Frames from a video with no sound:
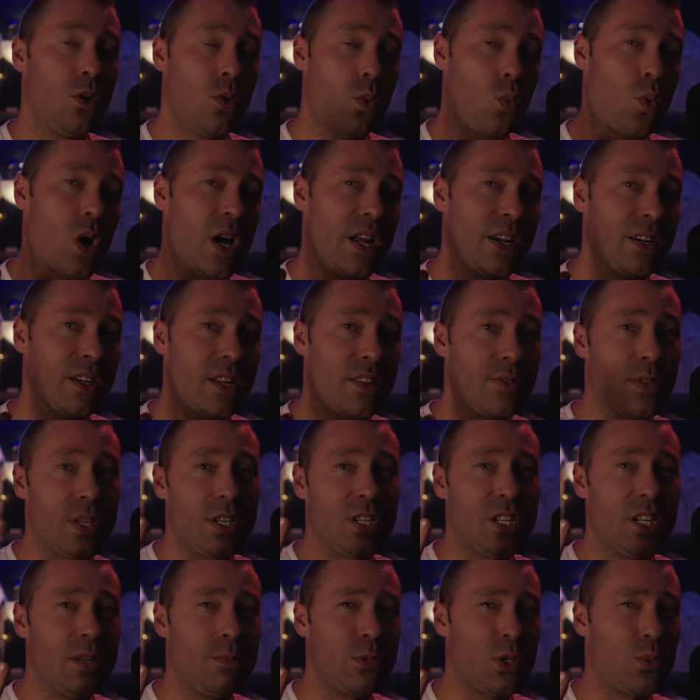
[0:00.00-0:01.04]
One, the
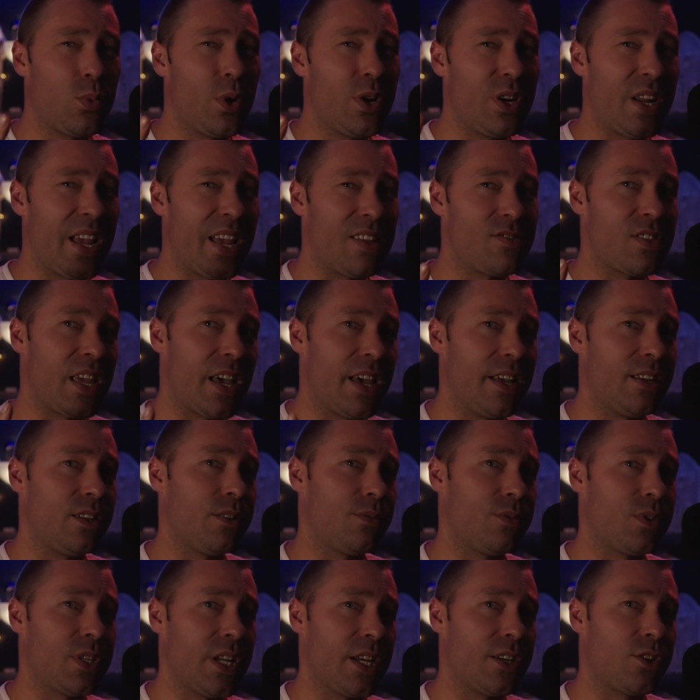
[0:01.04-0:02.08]
chimps weren't at the age
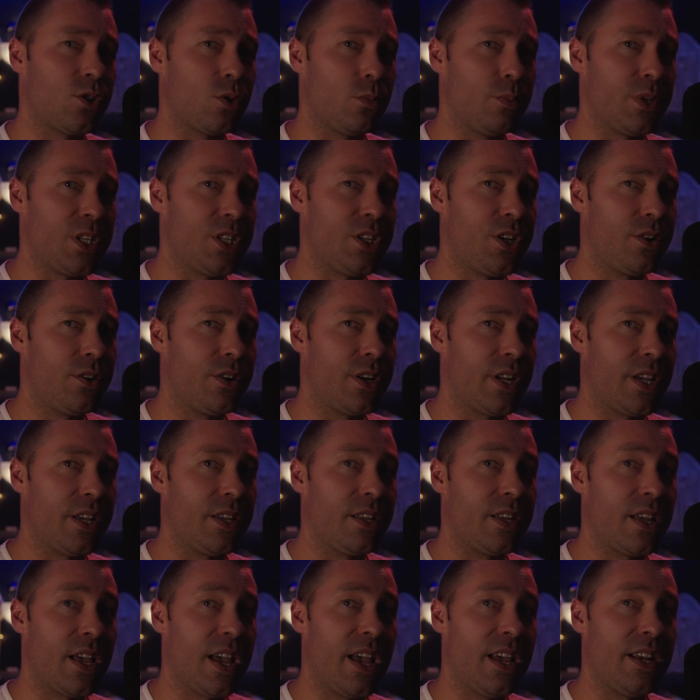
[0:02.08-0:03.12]
of sexual
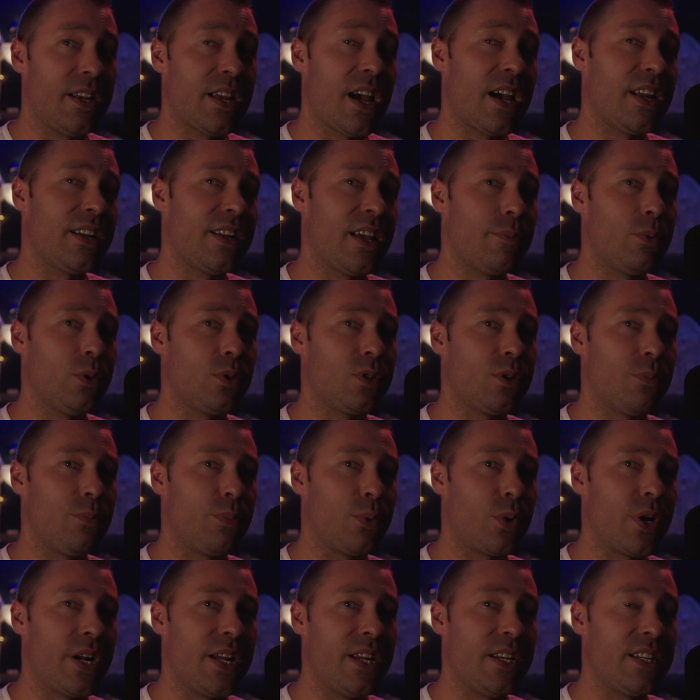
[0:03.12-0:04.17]
maturity and unable to
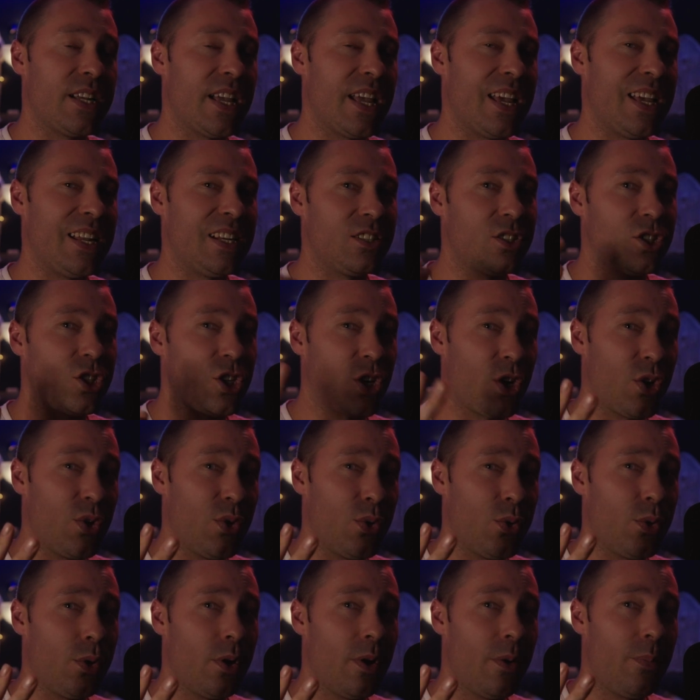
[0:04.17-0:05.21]
breed, and
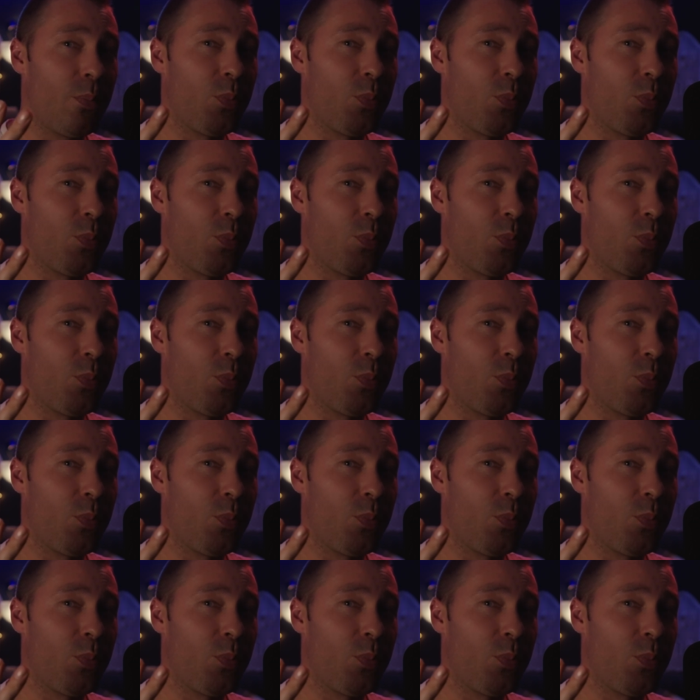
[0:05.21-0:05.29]
two,